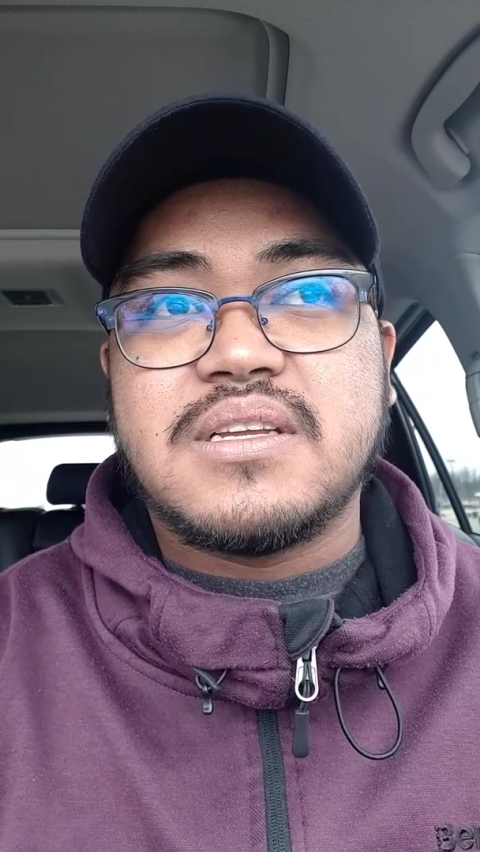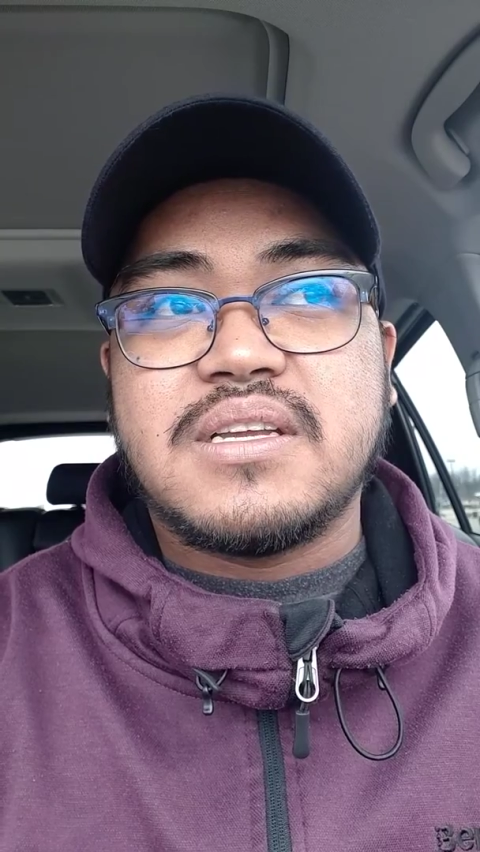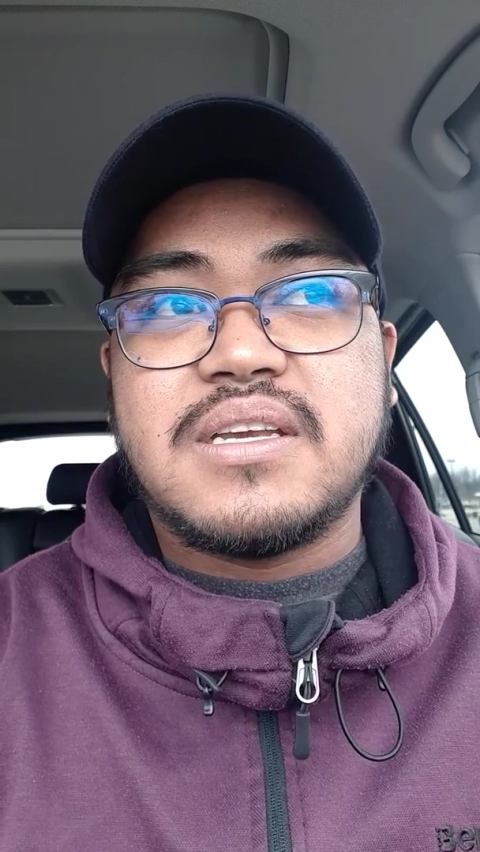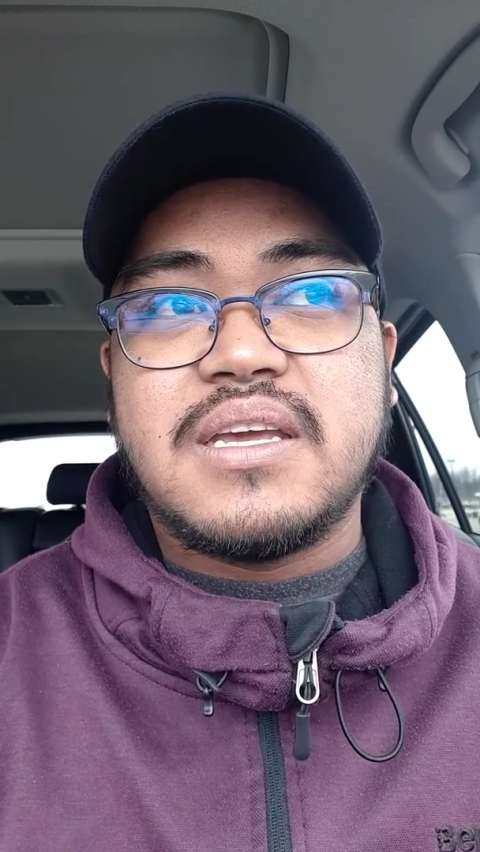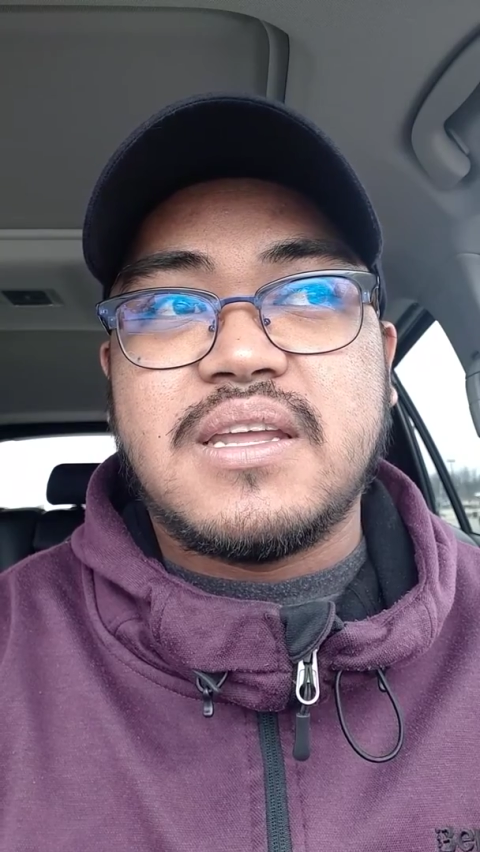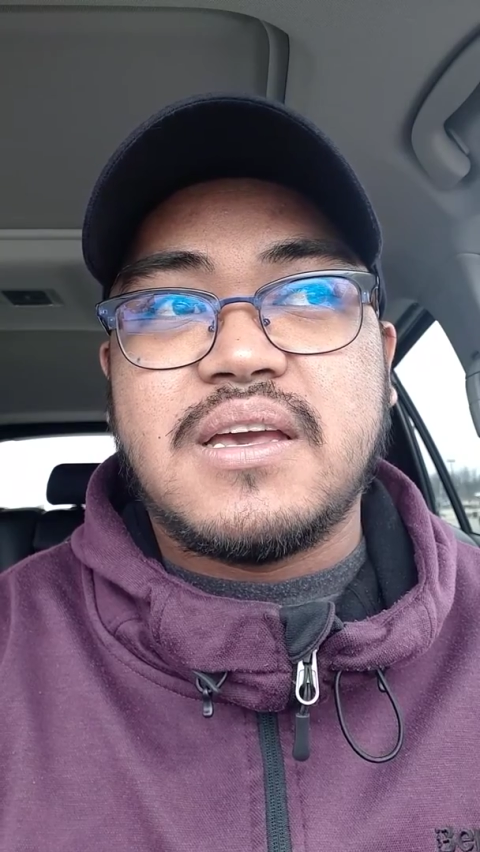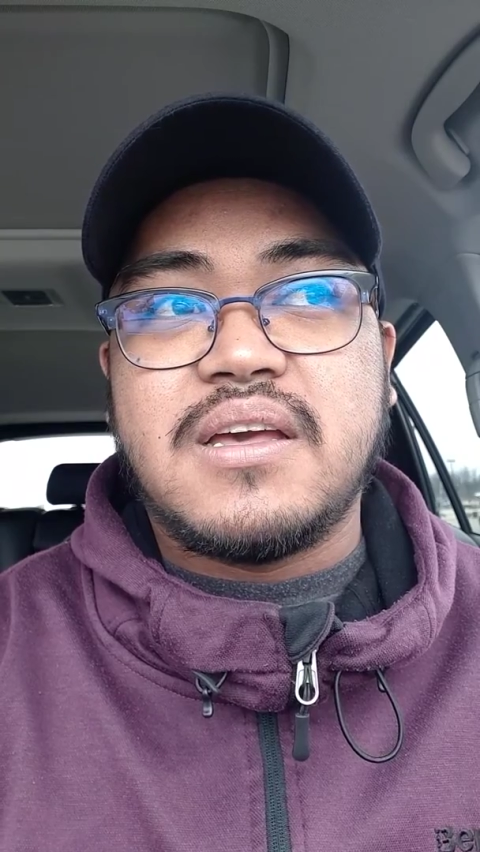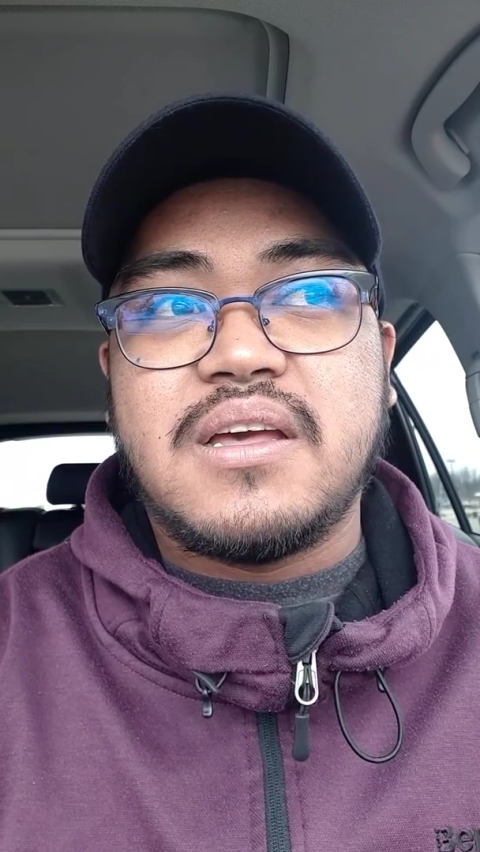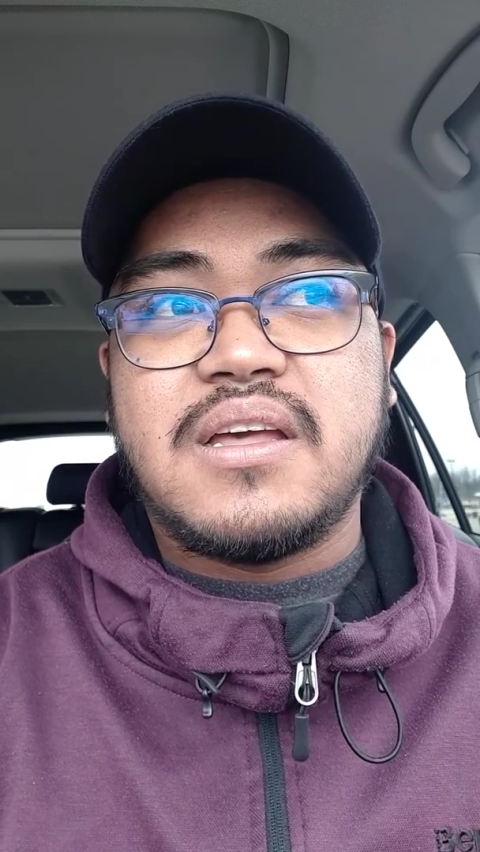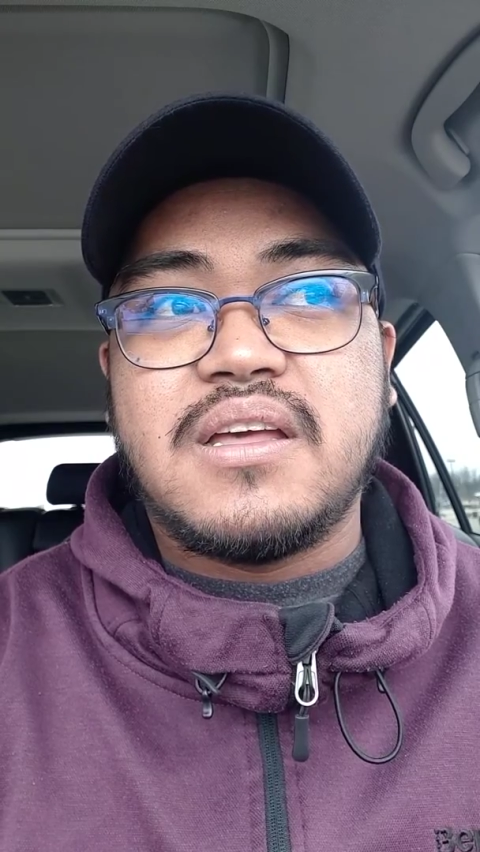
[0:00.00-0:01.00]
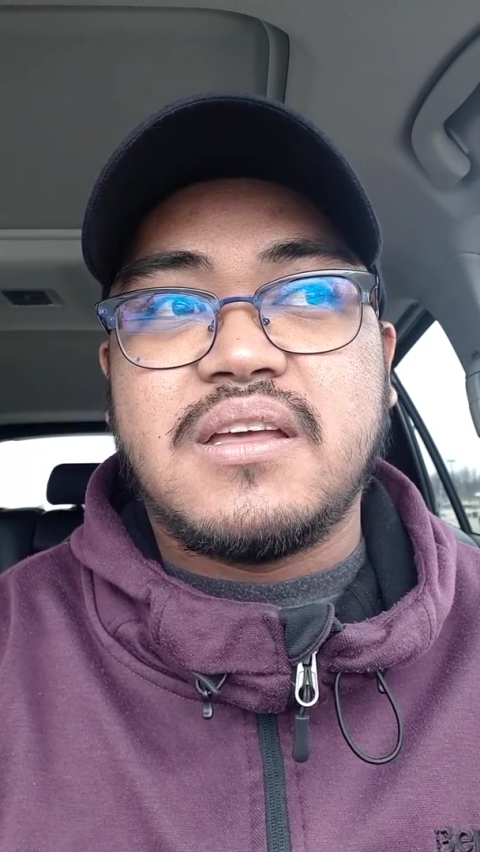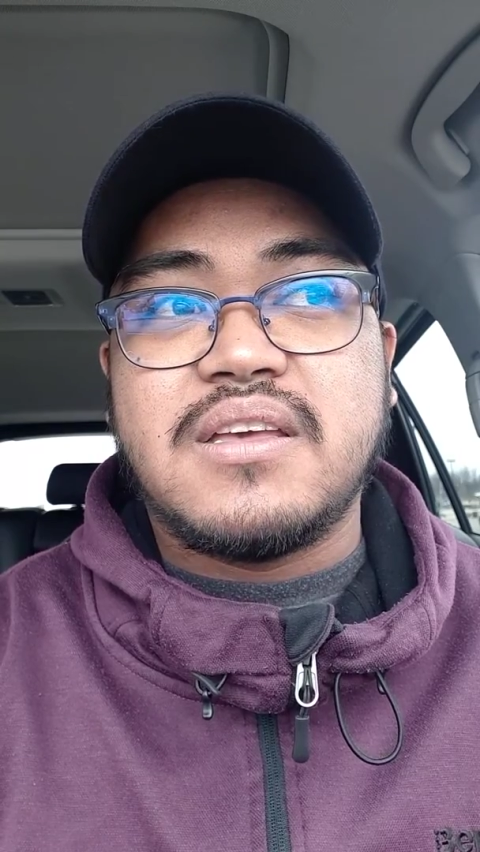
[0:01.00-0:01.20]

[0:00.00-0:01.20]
hit